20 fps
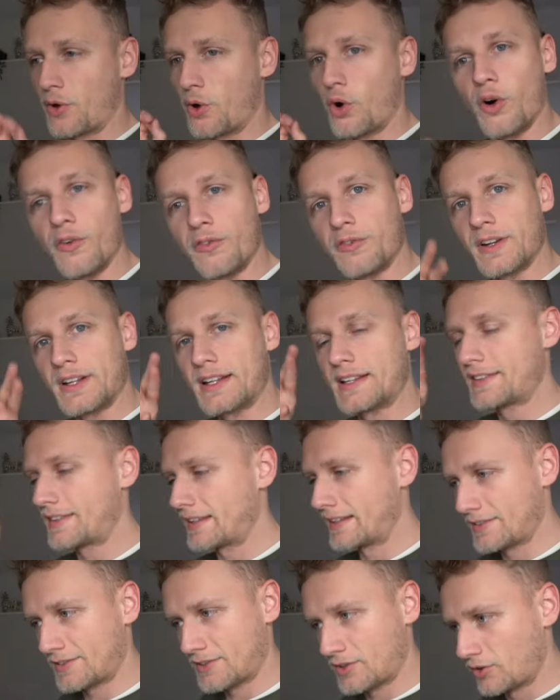Hopefully
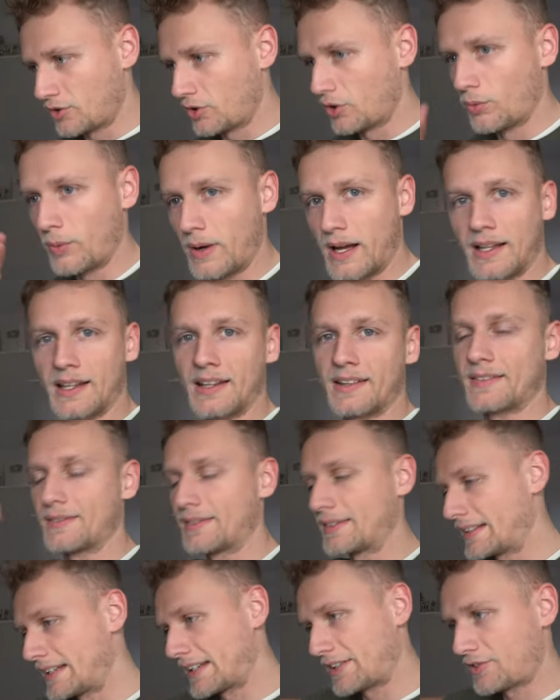things can go well, and
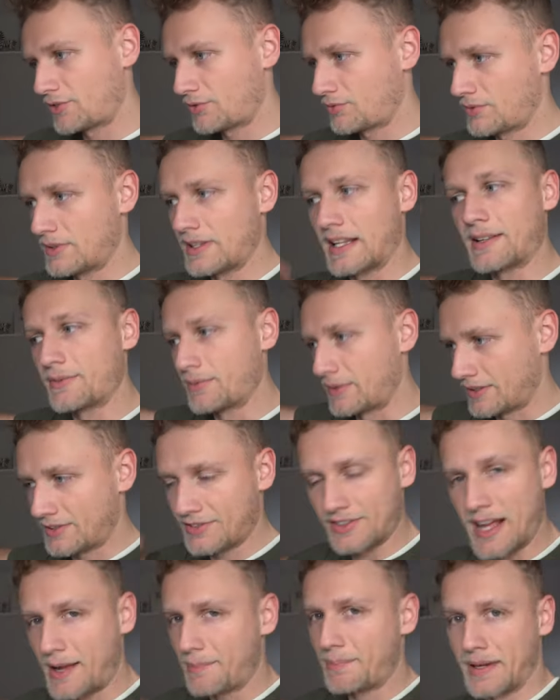when it gets, like, when I
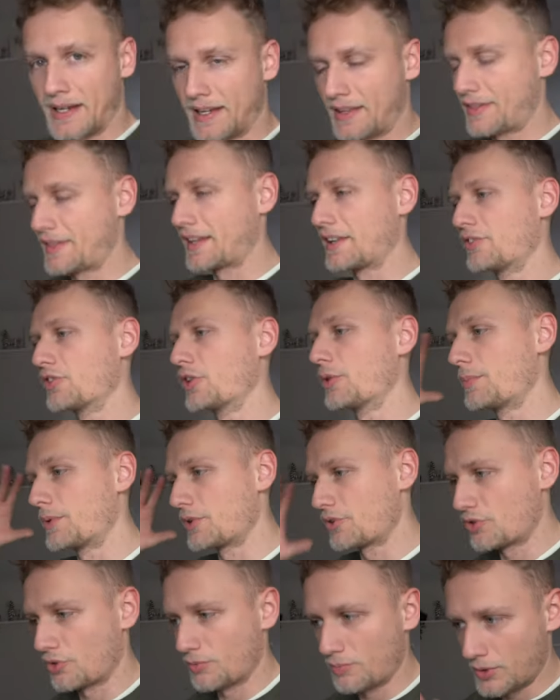start picking things up,
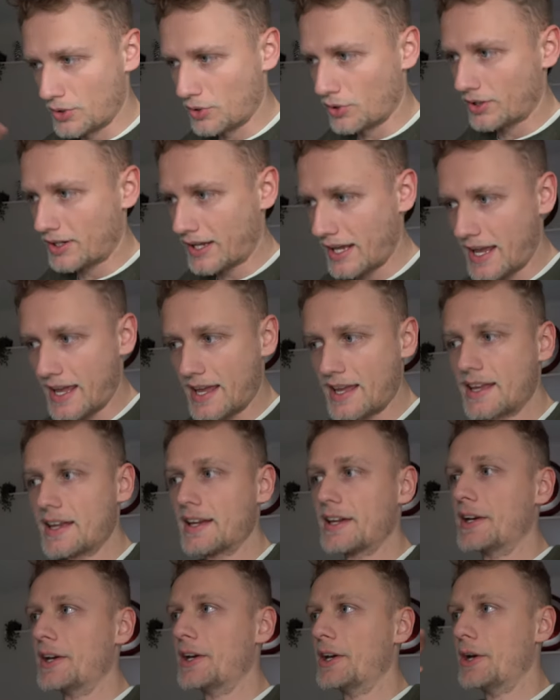it should be okay.
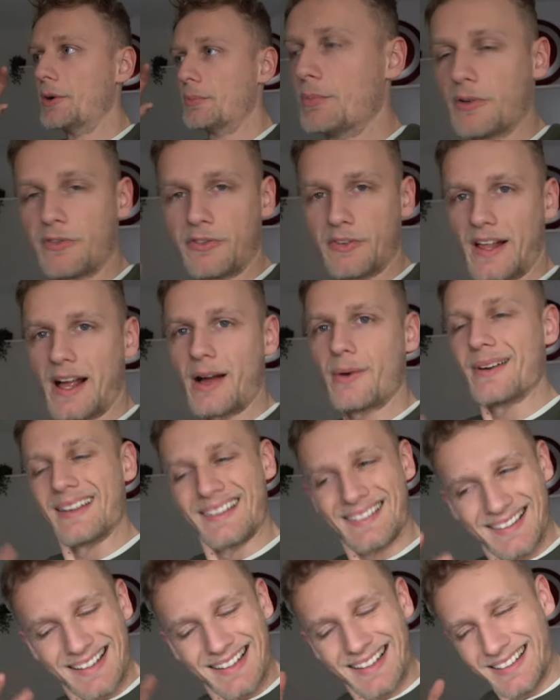But for now,
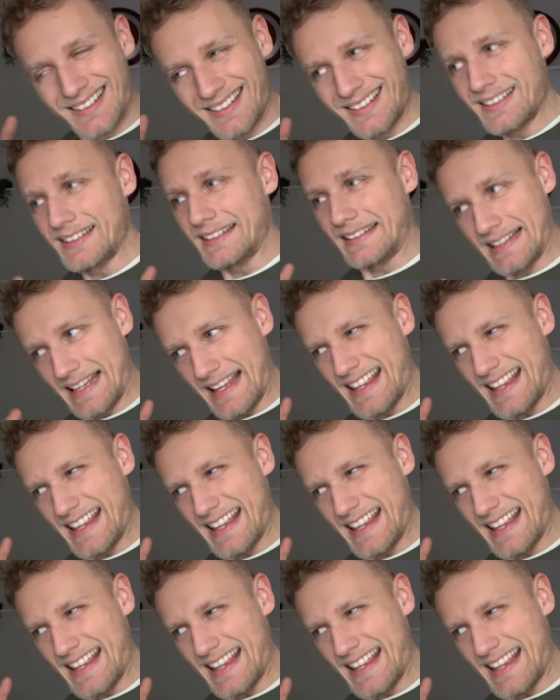it's a little